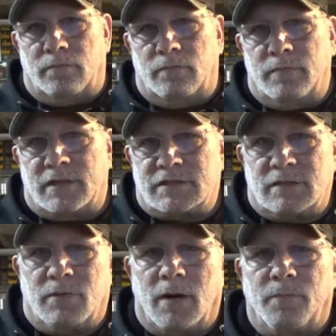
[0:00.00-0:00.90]
mix
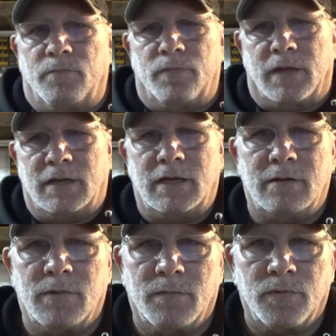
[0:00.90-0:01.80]
them up and heat
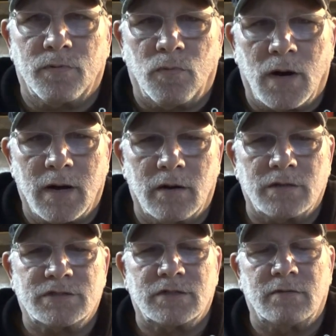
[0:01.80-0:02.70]
them up with water
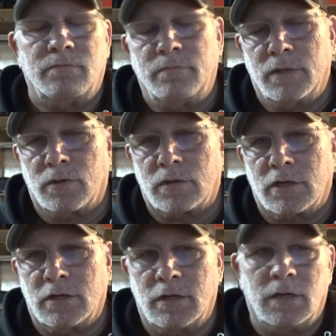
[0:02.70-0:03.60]
instead of milk.
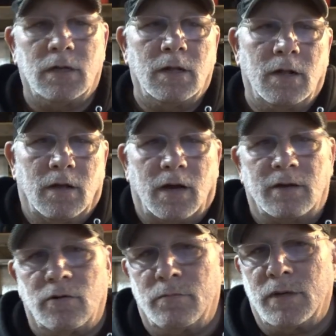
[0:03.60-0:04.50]
I
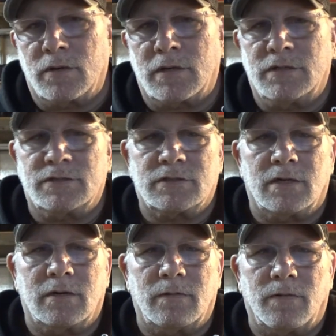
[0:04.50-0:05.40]
know milk is
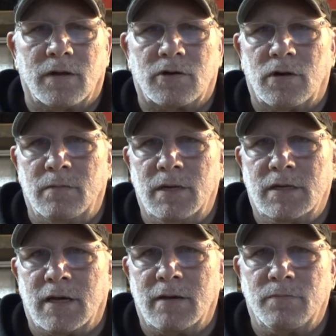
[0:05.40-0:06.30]
a creamy
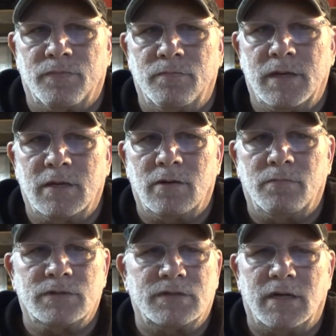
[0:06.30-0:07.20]
type meal,
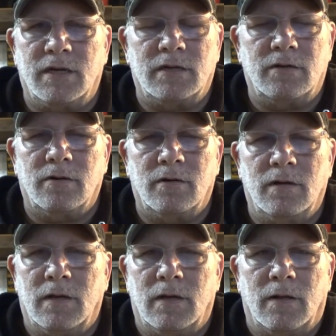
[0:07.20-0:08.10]
but
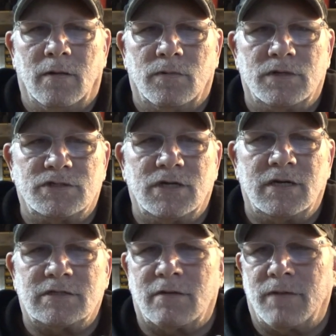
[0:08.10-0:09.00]
when the shit
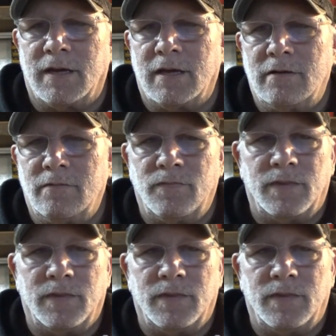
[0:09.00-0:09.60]
hits the fan,